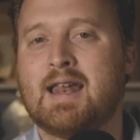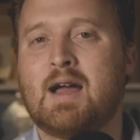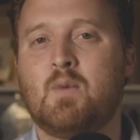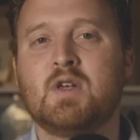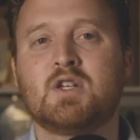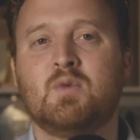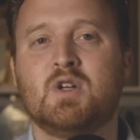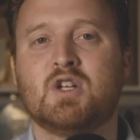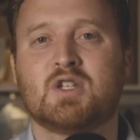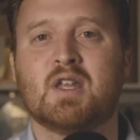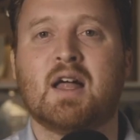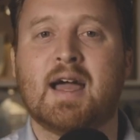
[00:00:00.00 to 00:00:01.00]
wish I would
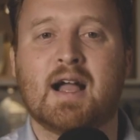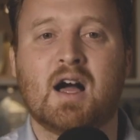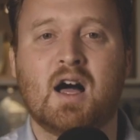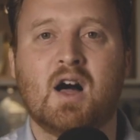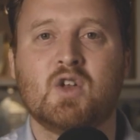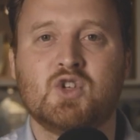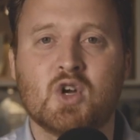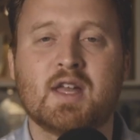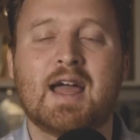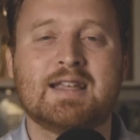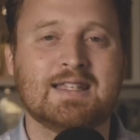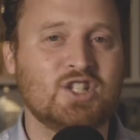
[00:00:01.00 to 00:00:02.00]
just like took it
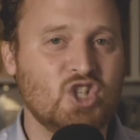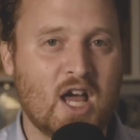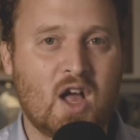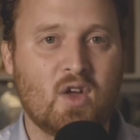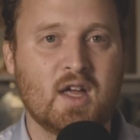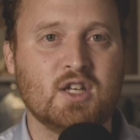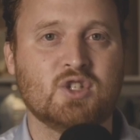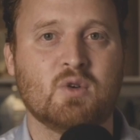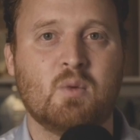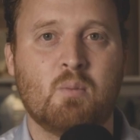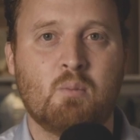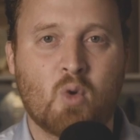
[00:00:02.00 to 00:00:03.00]
as a challenge
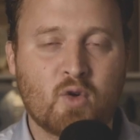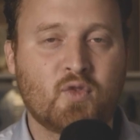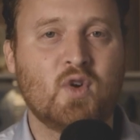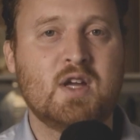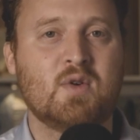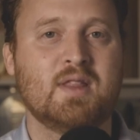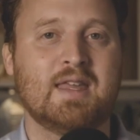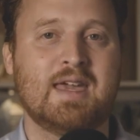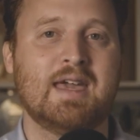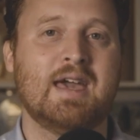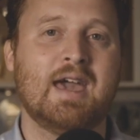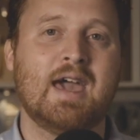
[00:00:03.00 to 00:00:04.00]
more
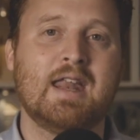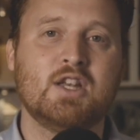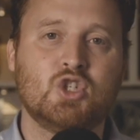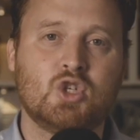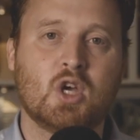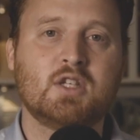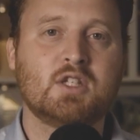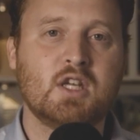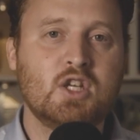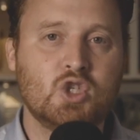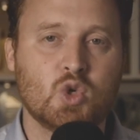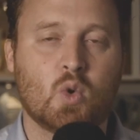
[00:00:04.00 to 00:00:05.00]
frequently and just
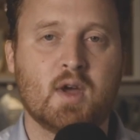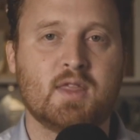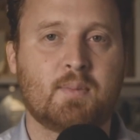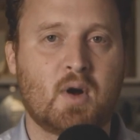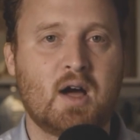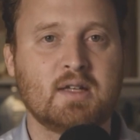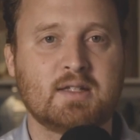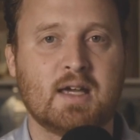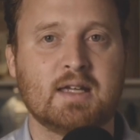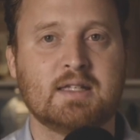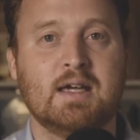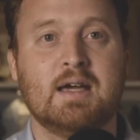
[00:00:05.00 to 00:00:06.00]
enjoy the
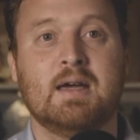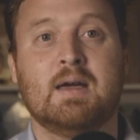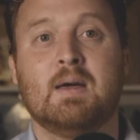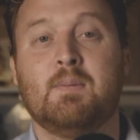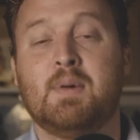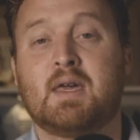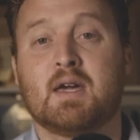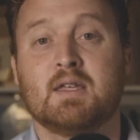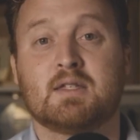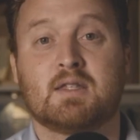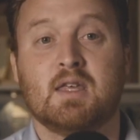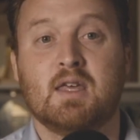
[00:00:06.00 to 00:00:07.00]
process,
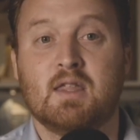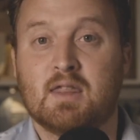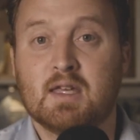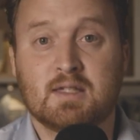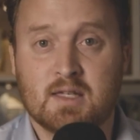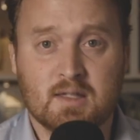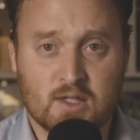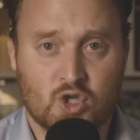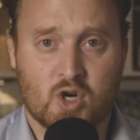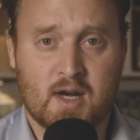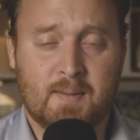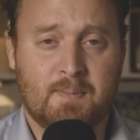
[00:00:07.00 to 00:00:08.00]
because this is a
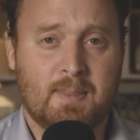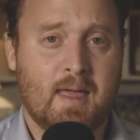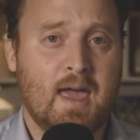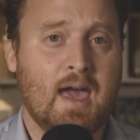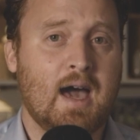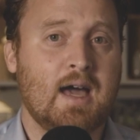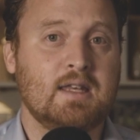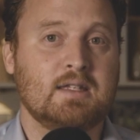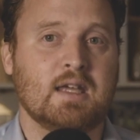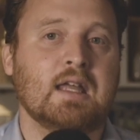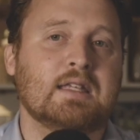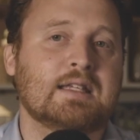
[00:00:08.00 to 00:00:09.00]
journey. And
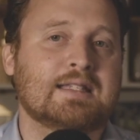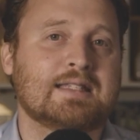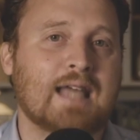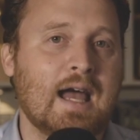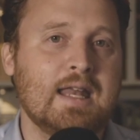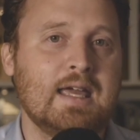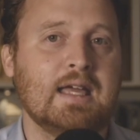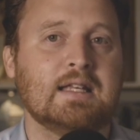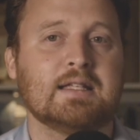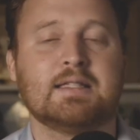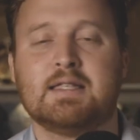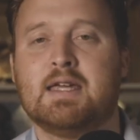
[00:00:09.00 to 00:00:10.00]
it's exciting to
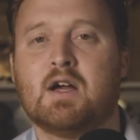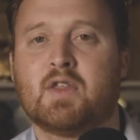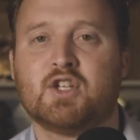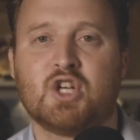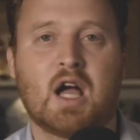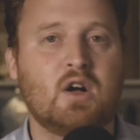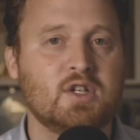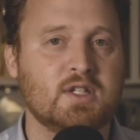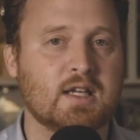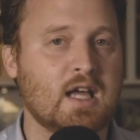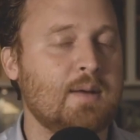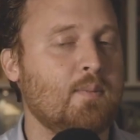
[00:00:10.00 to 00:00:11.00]
see all the challenges
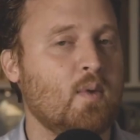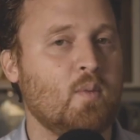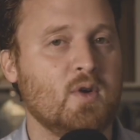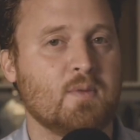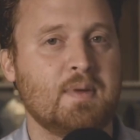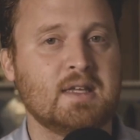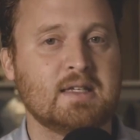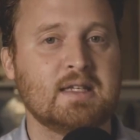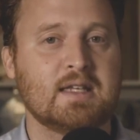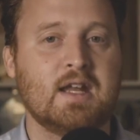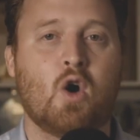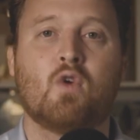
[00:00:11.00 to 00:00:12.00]
that come when we're in business
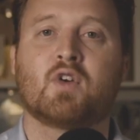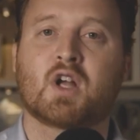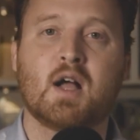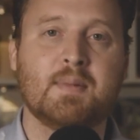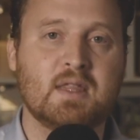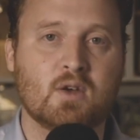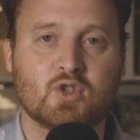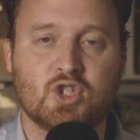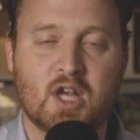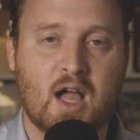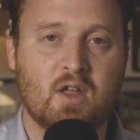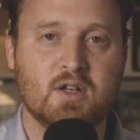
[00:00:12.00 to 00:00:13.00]
and overcoming those
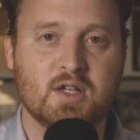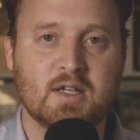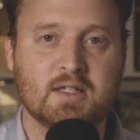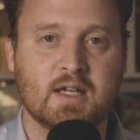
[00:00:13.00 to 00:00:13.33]
challenges.